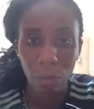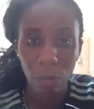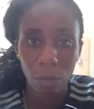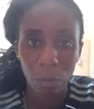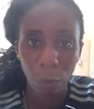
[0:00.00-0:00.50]

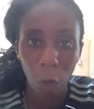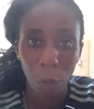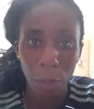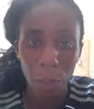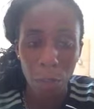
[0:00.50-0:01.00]
you've got
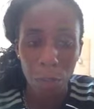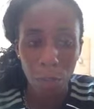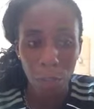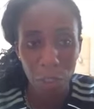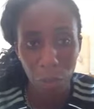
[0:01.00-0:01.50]
options,
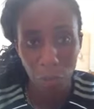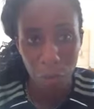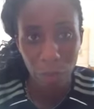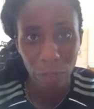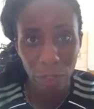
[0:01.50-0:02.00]
which is
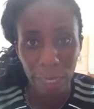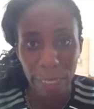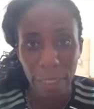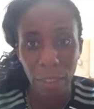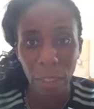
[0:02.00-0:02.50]
obviously
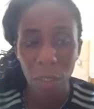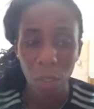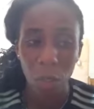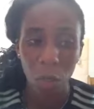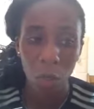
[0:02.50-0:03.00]
retain
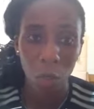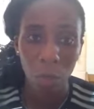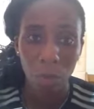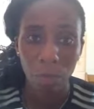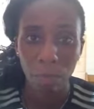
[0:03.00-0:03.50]

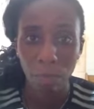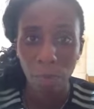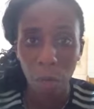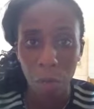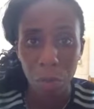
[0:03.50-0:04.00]
or
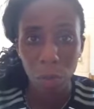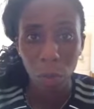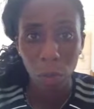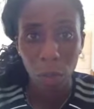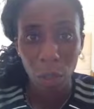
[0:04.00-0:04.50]
pass the
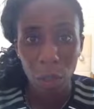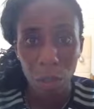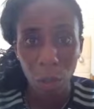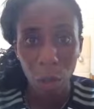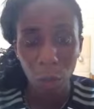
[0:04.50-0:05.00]
ball
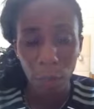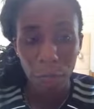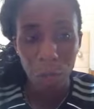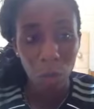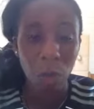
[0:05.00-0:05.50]

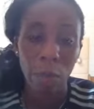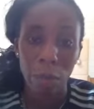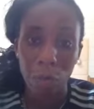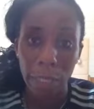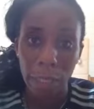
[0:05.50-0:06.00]
sideways, or
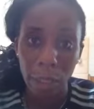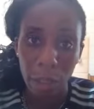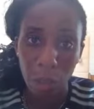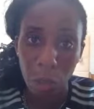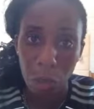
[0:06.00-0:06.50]
obviously
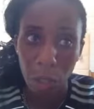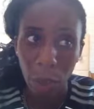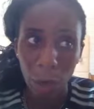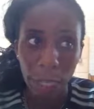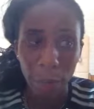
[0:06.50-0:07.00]
use the
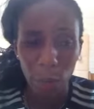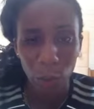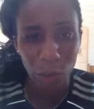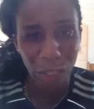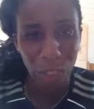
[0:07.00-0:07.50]
goalkeeper,
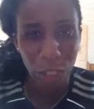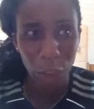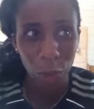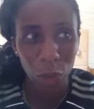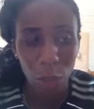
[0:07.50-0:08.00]
which we didn't
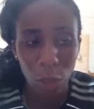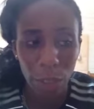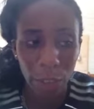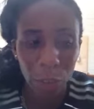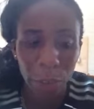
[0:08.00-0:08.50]
touch on too
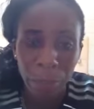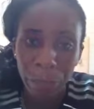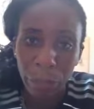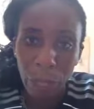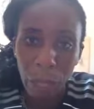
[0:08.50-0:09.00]
much.
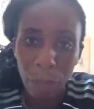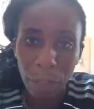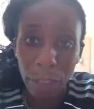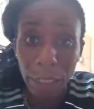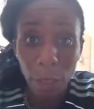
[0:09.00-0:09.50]
I
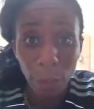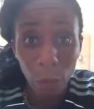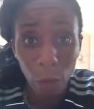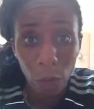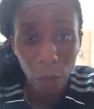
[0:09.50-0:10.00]
did a little bit
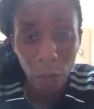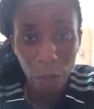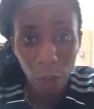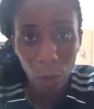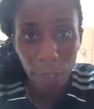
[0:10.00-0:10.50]
of work with the
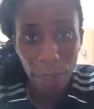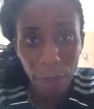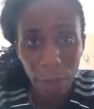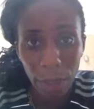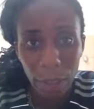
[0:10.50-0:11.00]

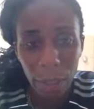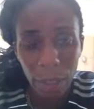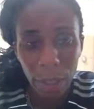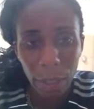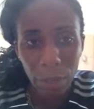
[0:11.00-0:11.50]
goalkeeper
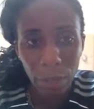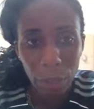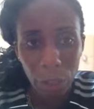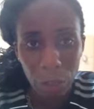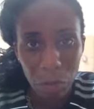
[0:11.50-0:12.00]
in
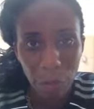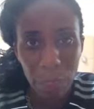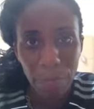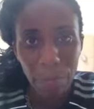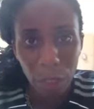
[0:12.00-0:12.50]
terms of
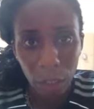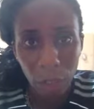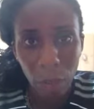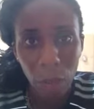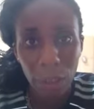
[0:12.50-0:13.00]
him
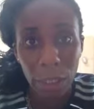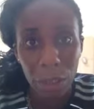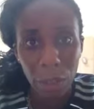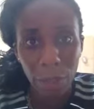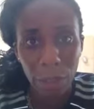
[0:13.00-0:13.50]
commanding his
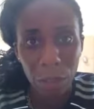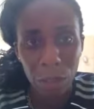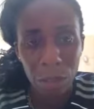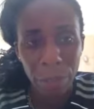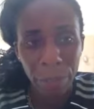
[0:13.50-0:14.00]

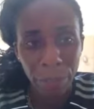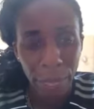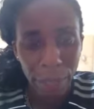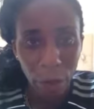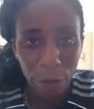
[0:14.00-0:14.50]
defence,
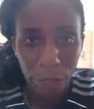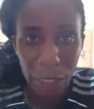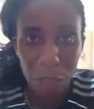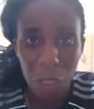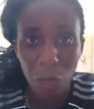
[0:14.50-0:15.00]
and after
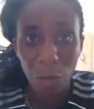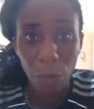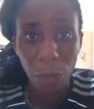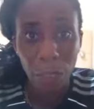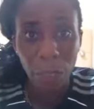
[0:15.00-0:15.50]
he's
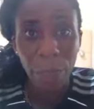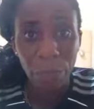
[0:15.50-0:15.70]
distributed,